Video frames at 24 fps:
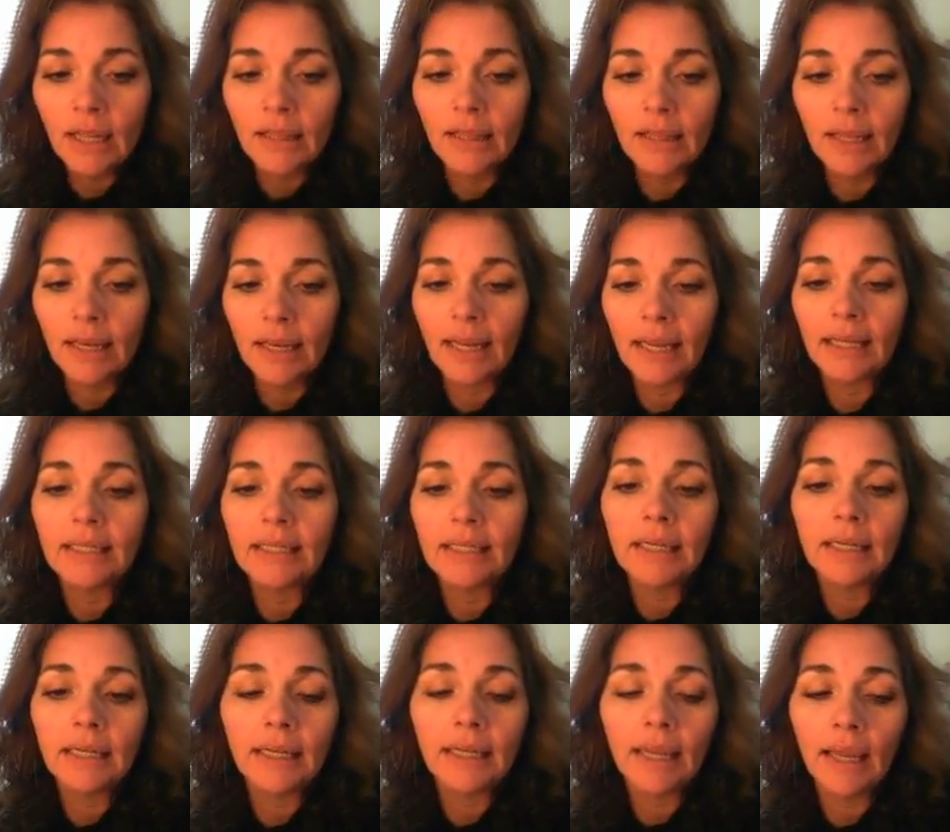that
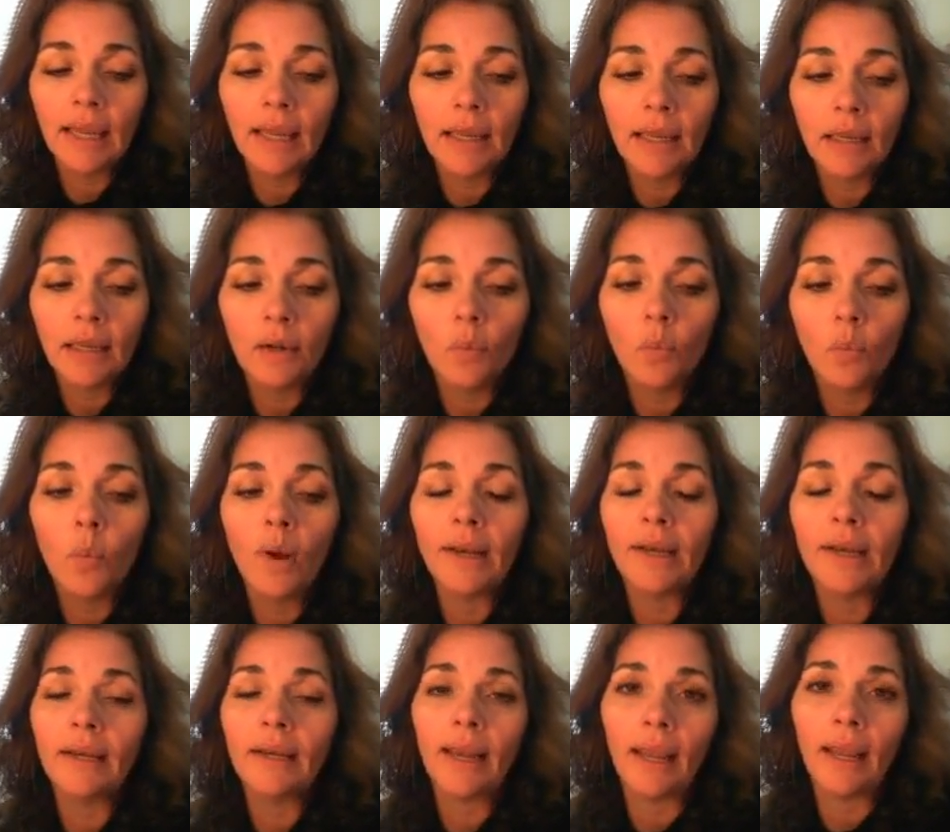indicate
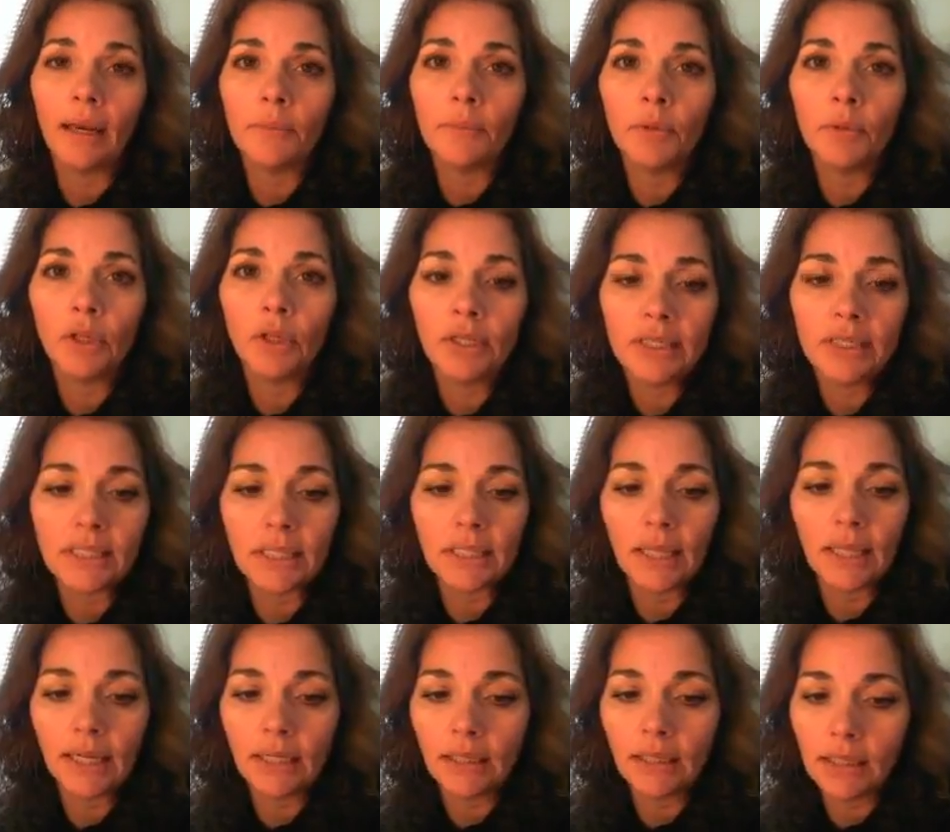what an animal is
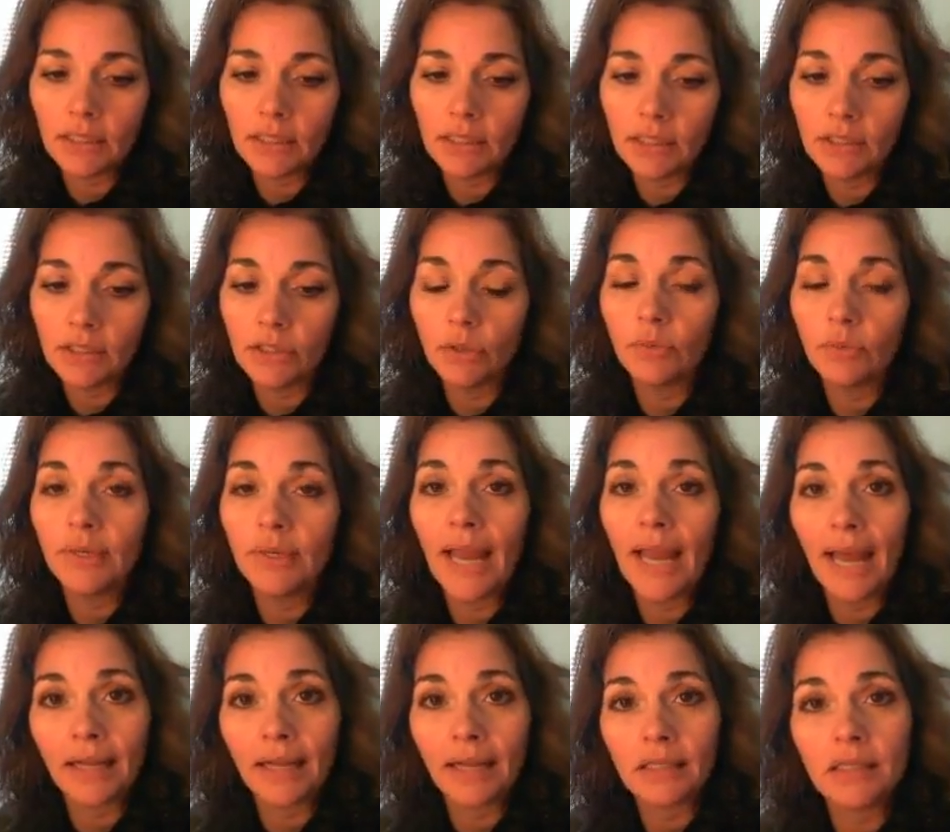likely to do
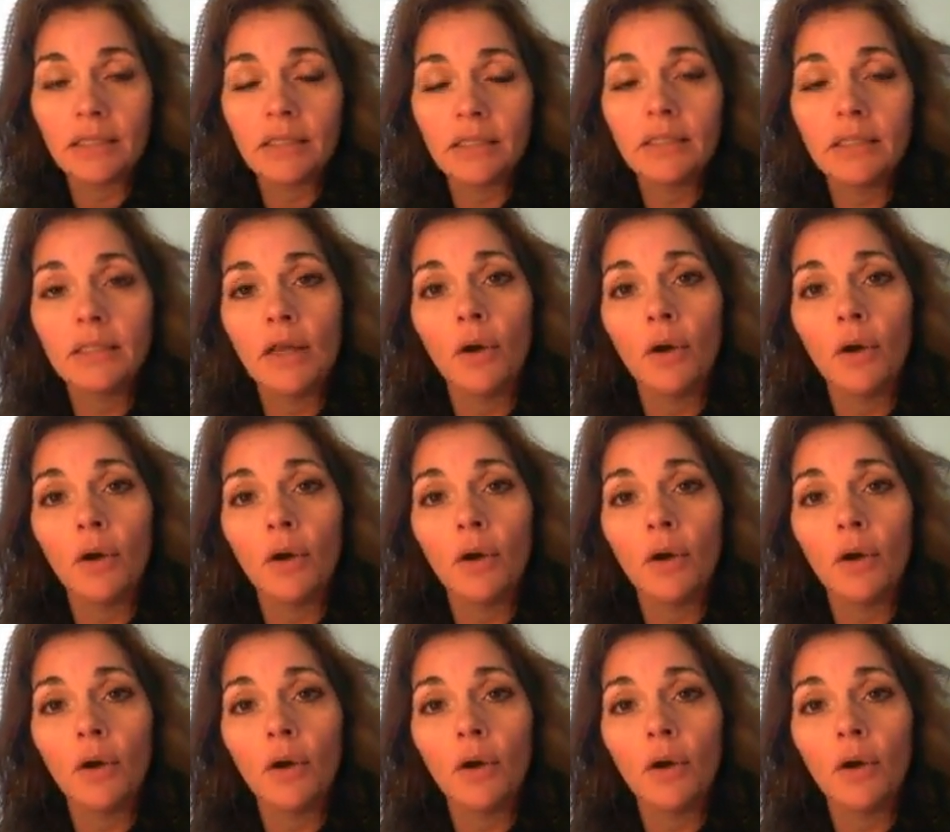next.